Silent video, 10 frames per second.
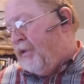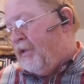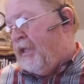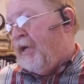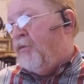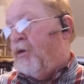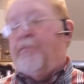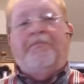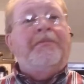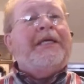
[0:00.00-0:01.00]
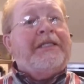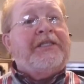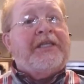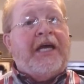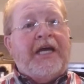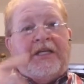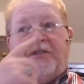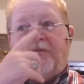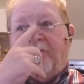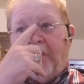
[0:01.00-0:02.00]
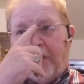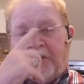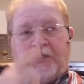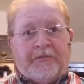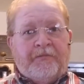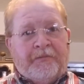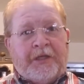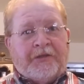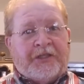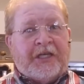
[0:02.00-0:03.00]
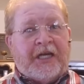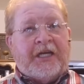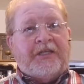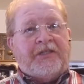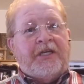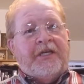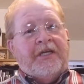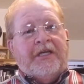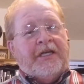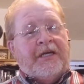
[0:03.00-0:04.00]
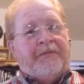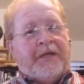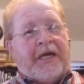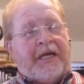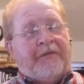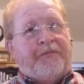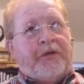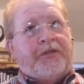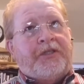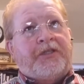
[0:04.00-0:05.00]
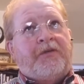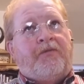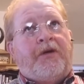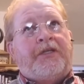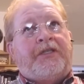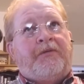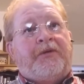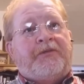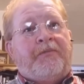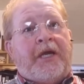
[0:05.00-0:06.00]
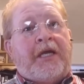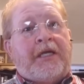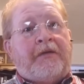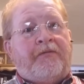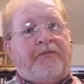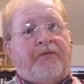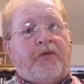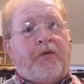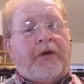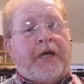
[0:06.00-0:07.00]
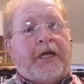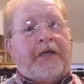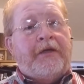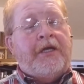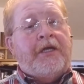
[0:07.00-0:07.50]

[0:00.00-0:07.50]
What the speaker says: they were mid-size frets, middle size. I had purchased the ones that was made for a